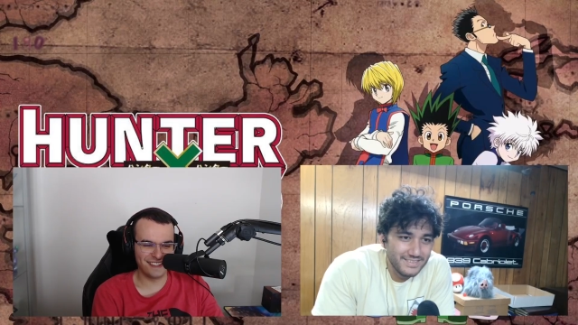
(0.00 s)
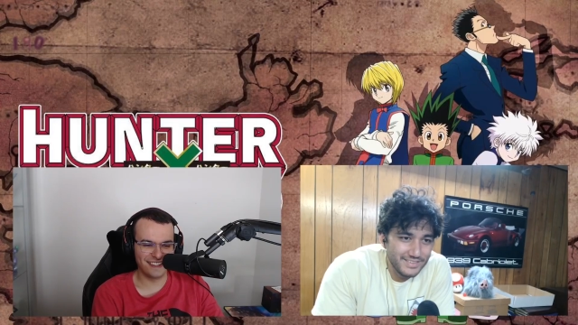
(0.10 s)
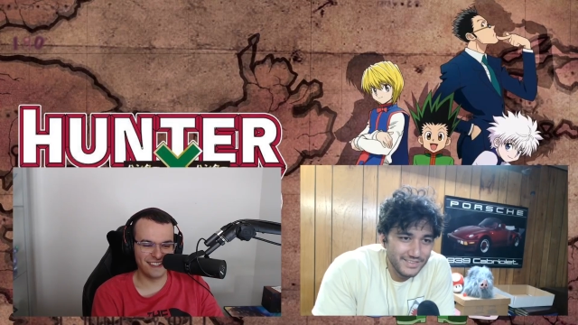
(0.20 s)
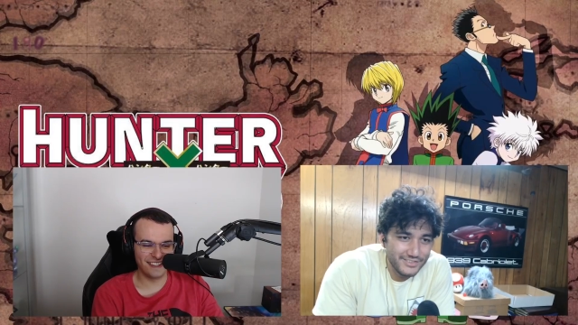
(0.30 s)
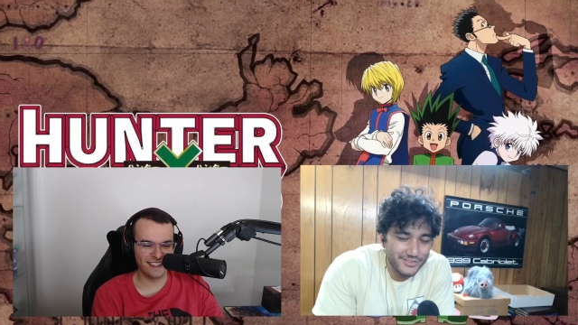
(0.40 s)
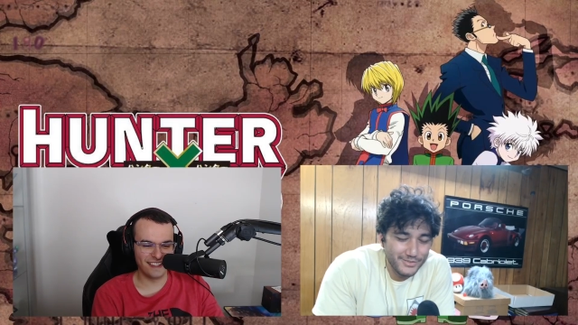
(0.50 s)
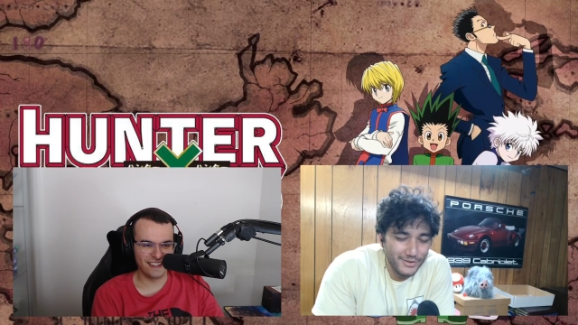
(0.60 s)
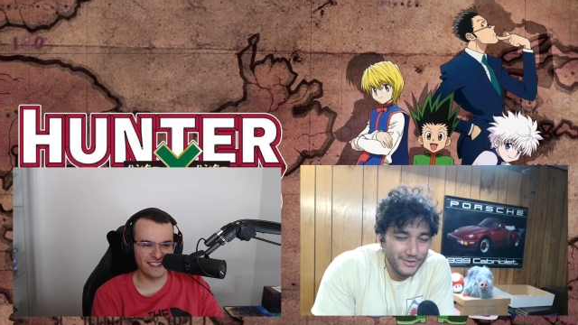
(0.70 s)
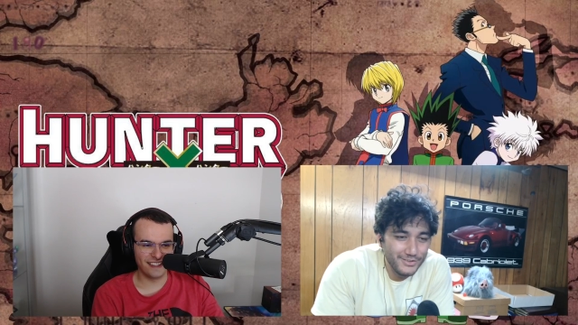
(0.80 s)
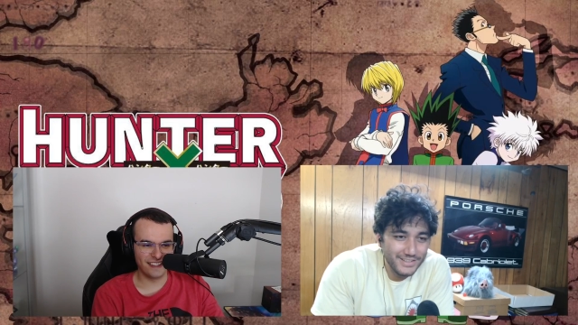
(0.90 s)
Speaker 1: She's
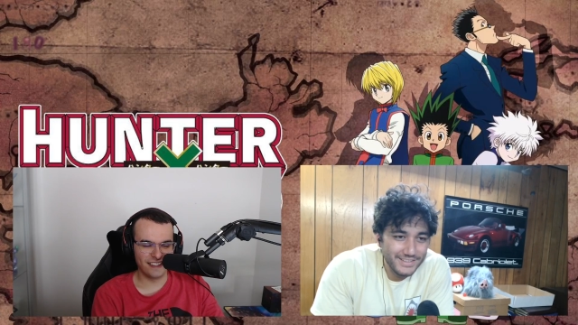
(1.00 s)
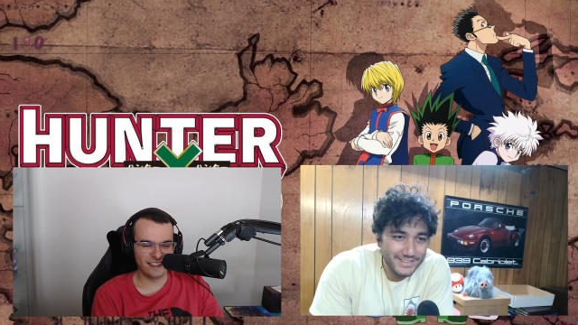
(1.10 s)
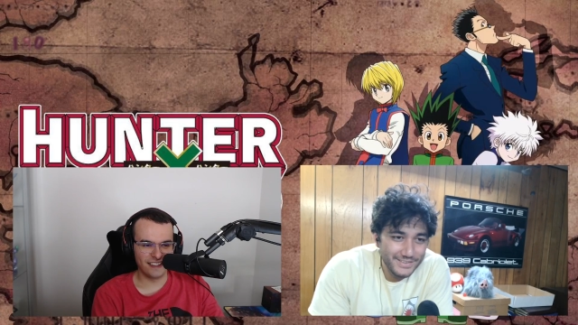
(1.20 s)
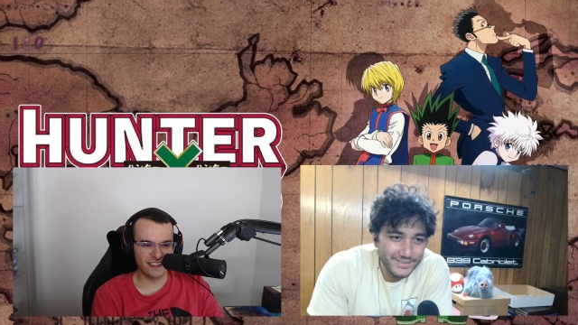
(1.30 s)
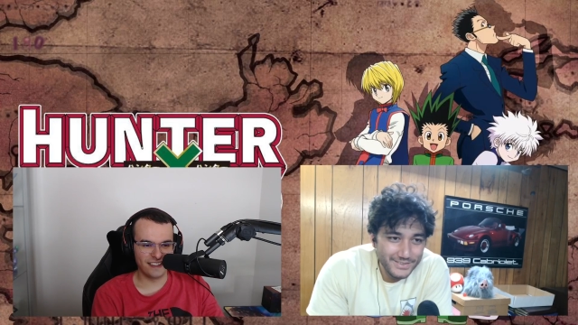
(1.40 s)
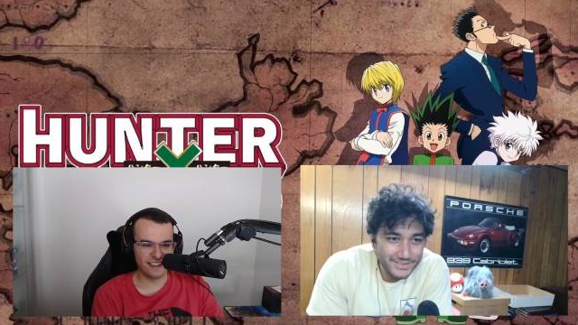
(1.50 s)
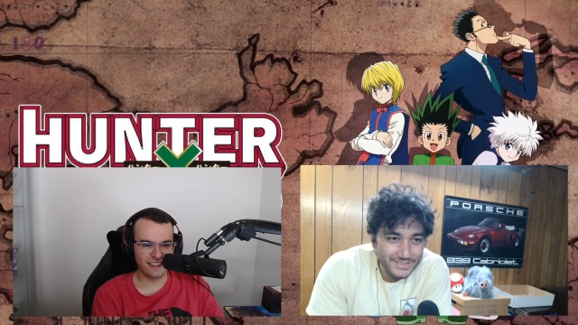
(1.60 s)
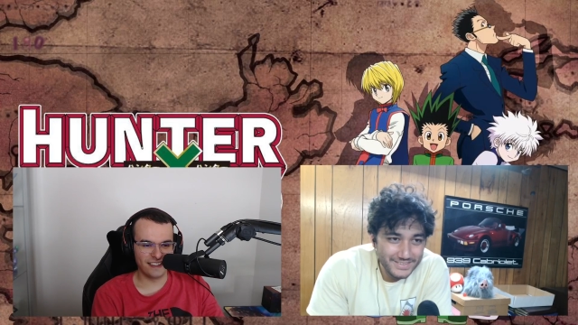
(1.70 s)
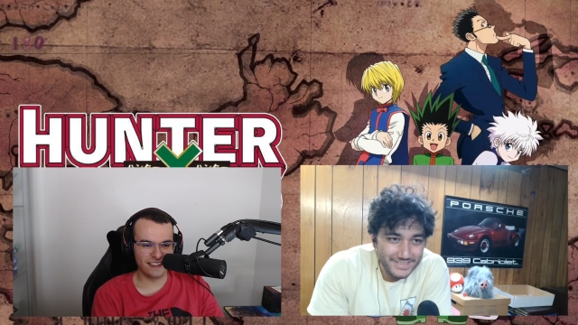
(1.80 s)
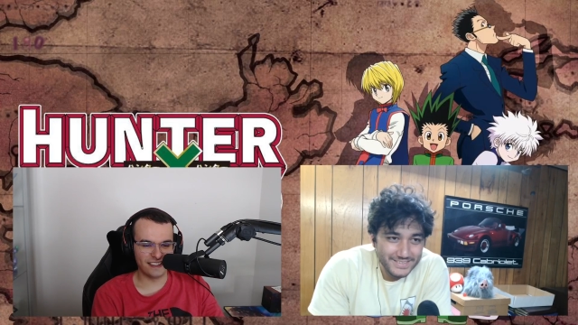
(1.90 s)
trolling you.
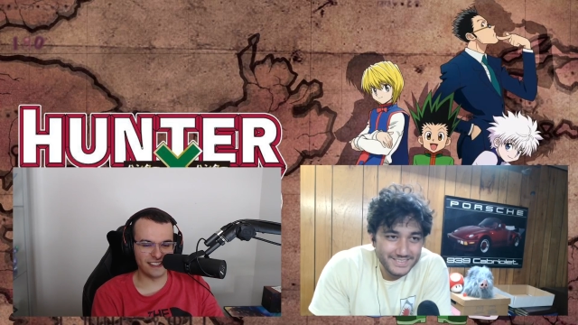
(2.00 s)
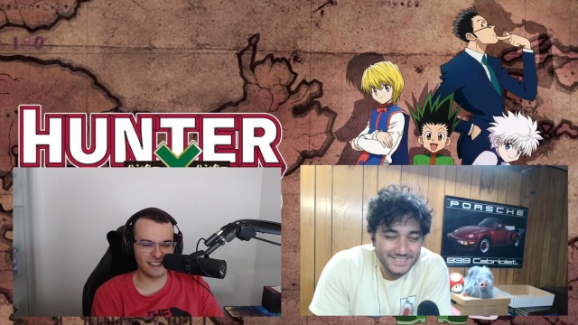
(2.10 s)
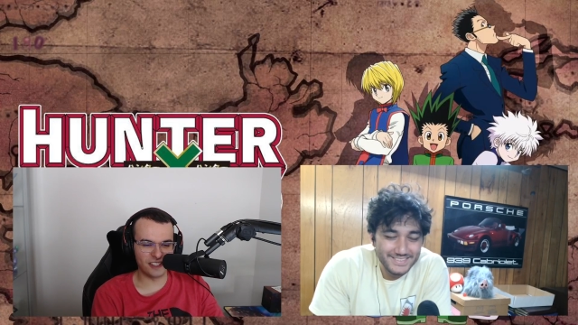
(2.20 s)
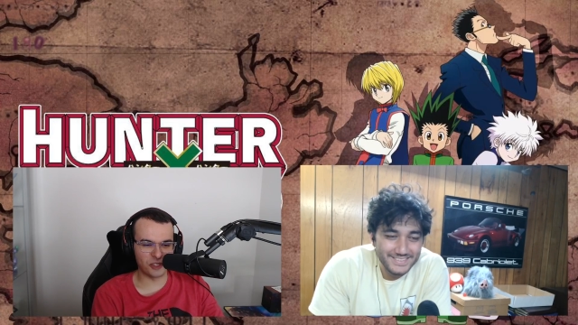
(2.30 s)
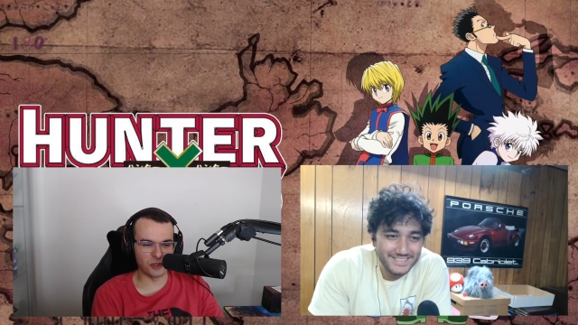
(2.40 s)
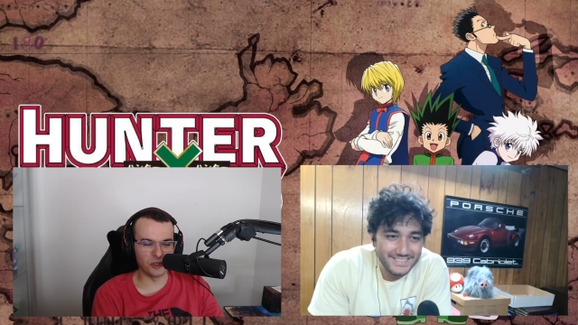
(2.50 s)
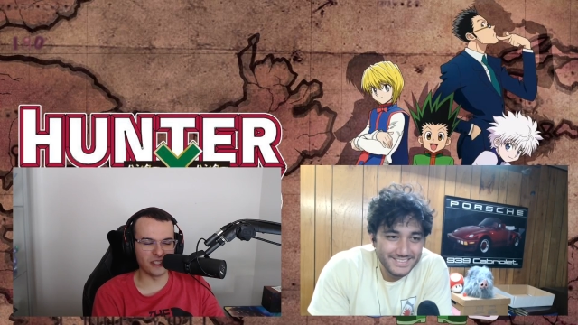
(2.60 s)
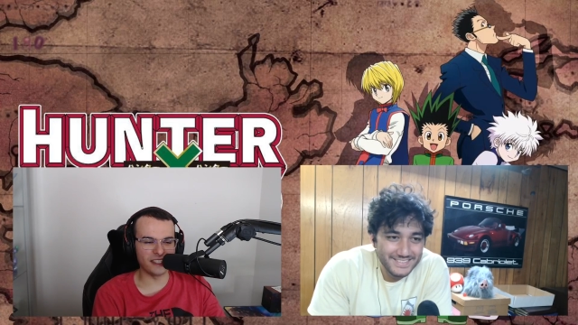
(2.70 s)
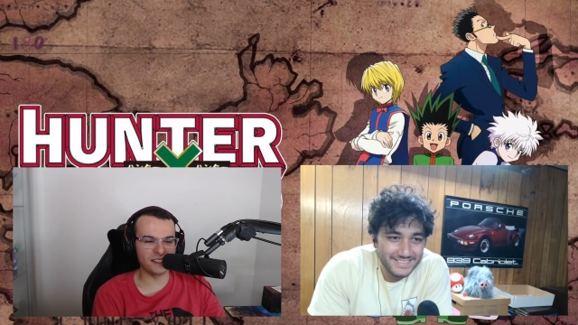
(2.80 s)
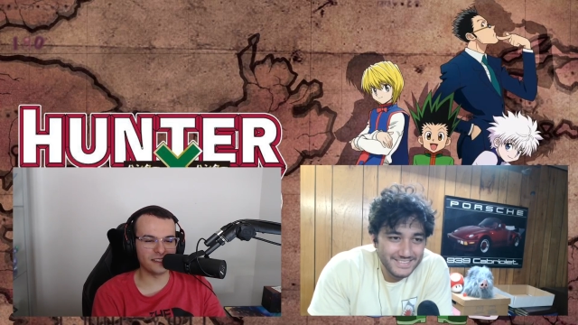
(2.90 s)
She's trolling
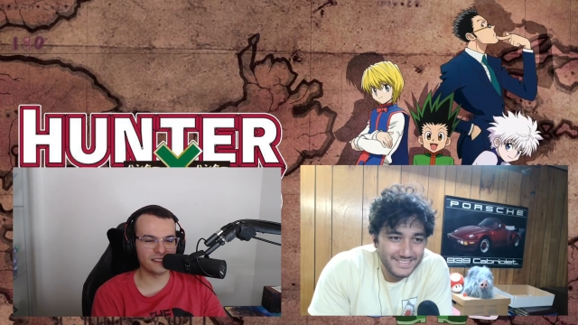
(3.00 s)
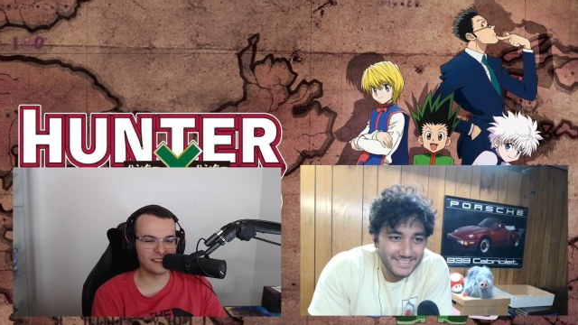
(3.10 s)
you.